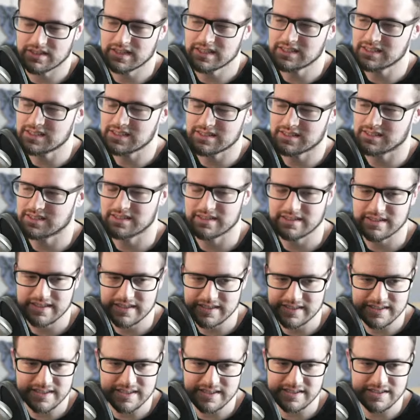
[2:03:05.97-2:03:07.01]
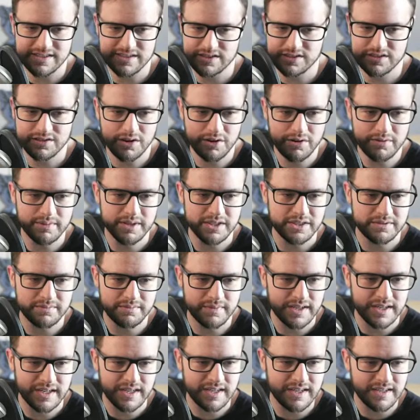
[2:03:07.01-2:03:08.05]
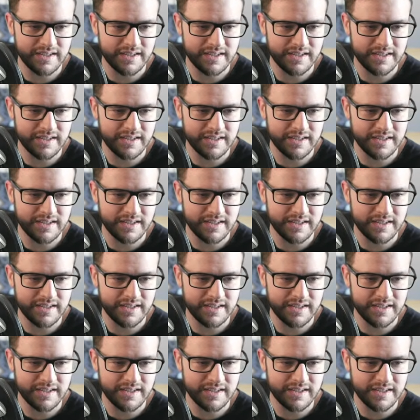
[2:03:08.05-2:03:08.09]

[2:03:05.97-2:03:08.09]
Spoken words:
just so much money.